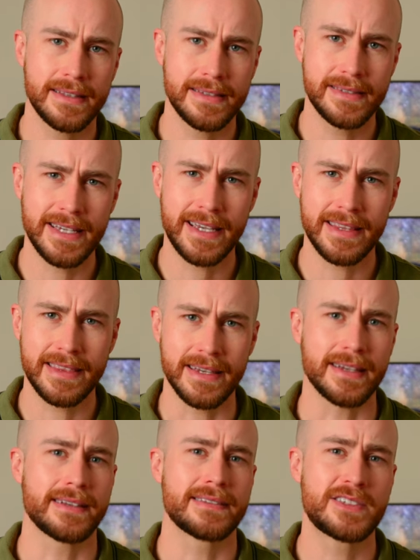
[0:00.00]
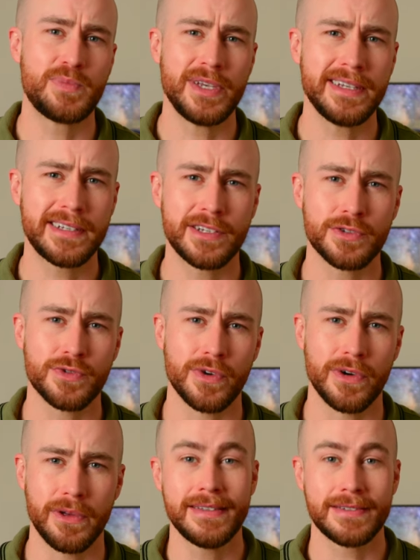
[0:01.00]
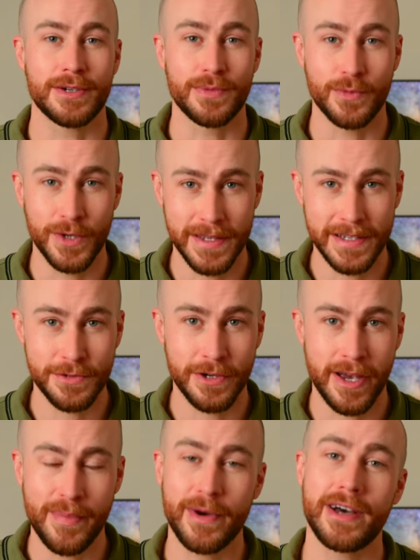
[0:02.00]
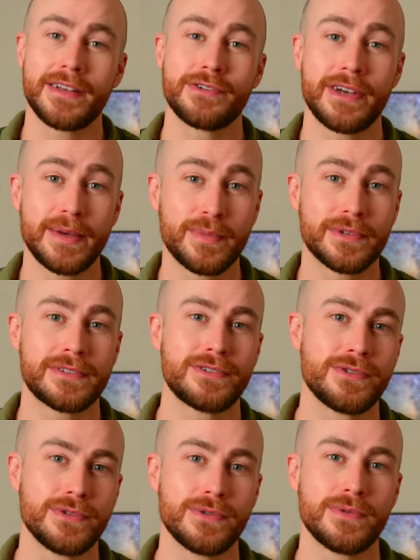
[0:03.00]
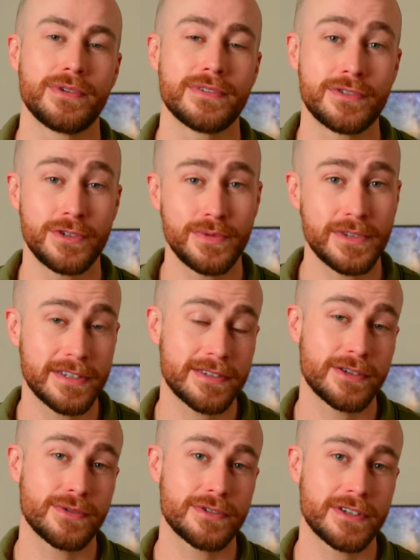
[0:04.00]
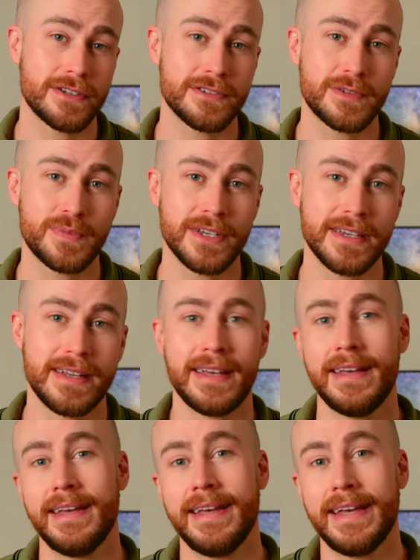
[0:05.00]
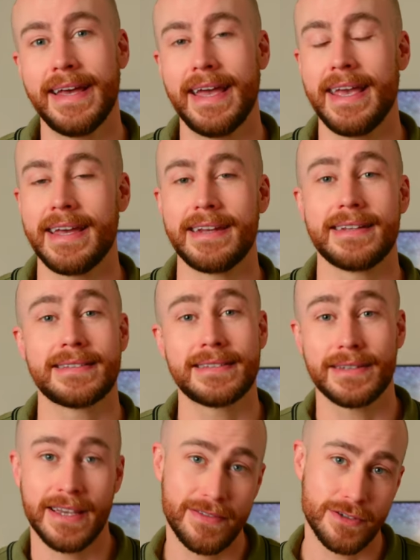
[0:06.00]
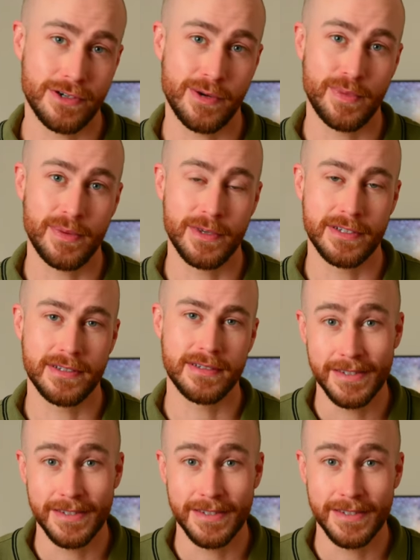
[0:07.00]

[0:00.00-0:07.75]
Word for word: Second thing, speed control. So with a tripod, you're able to shoot with a slower shutter speed and still have a sharp image.